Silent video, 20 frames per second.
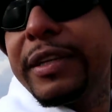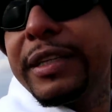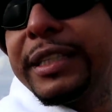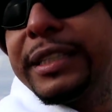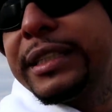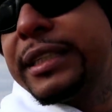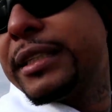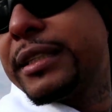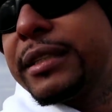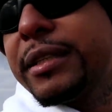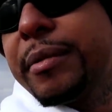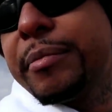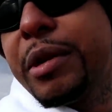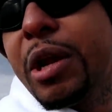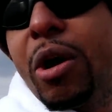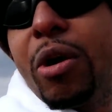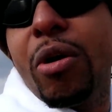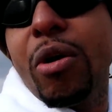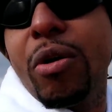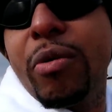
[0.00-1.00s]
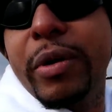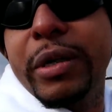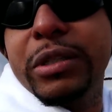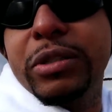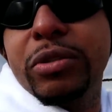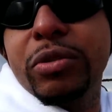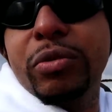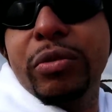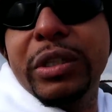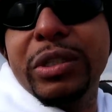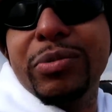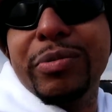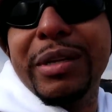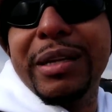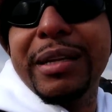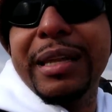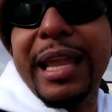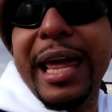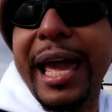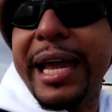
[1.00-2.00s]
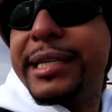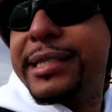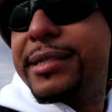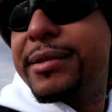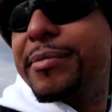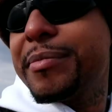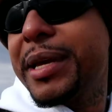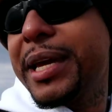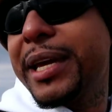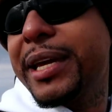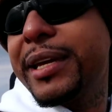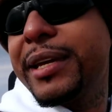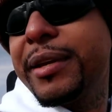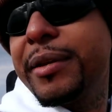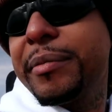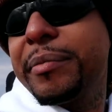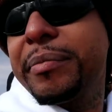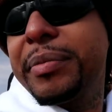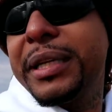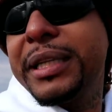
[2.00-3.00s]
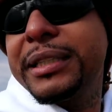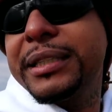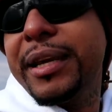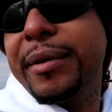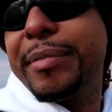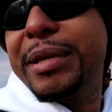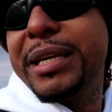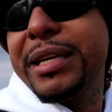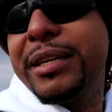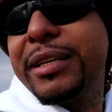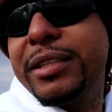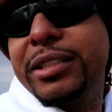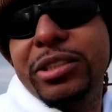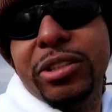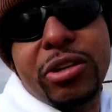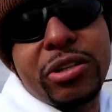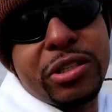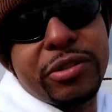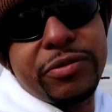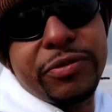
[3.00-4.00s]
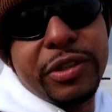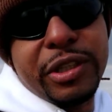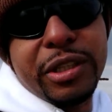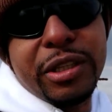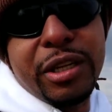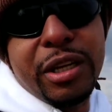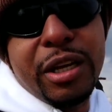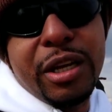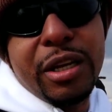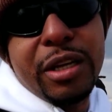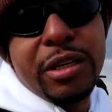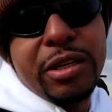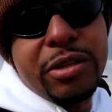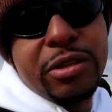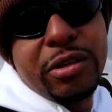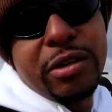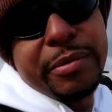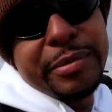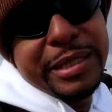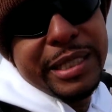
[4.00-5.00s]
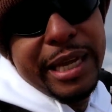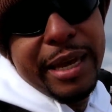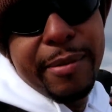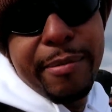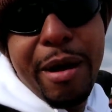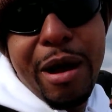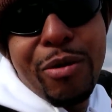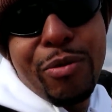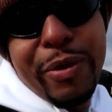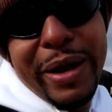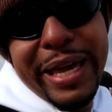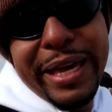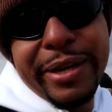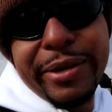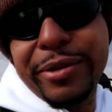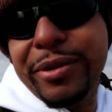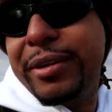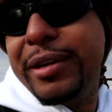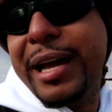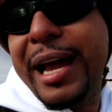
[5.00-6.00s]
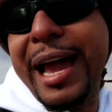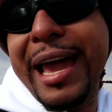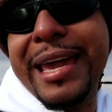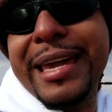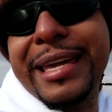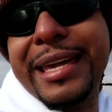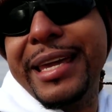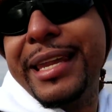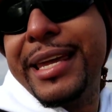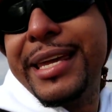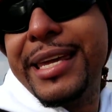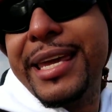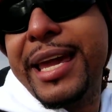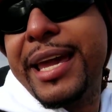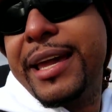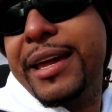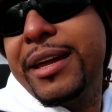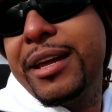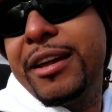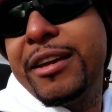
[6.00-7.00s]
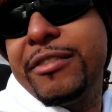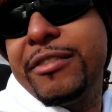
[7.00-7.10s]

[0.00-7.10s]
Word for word: This is just something I always do is relaxing, man. Plus, I be searching for, you know what I'm saying, my whale. I ain't get it yet.